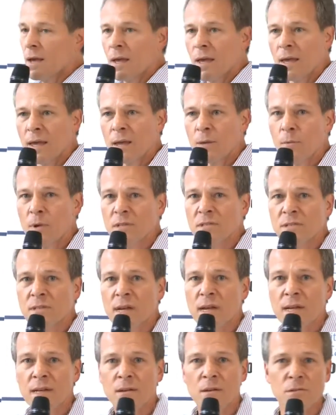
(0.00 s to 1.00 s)
And once
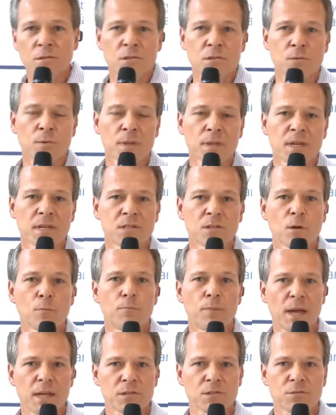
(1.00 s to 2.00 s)
diagnosed, there really is no
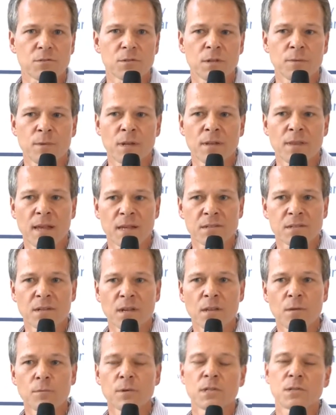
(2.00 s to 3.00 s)
best treatment, and that's
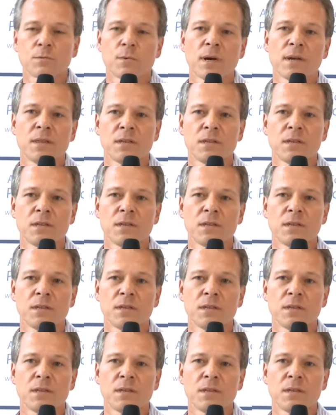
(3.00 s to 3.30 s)
another reason why